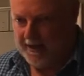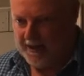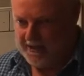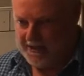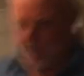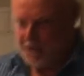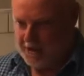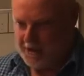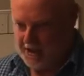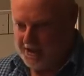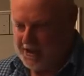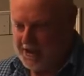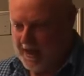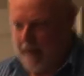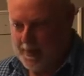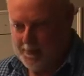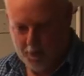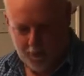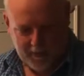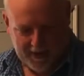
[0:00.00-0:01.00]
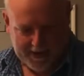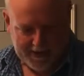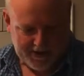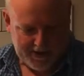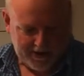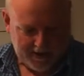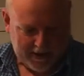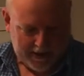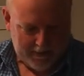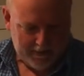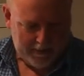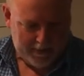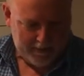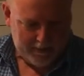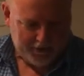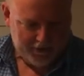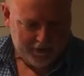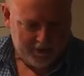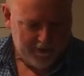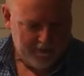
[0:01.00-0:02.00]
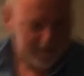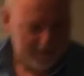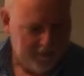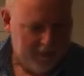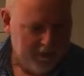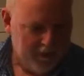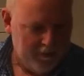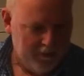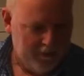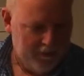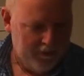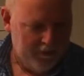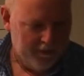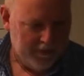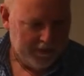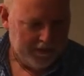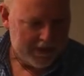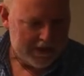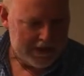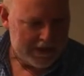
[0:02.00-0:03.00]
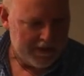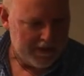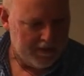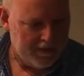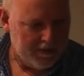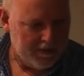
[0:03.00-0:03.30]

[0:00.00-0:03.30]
things. It's not a stable landscape to preserve the fault movements.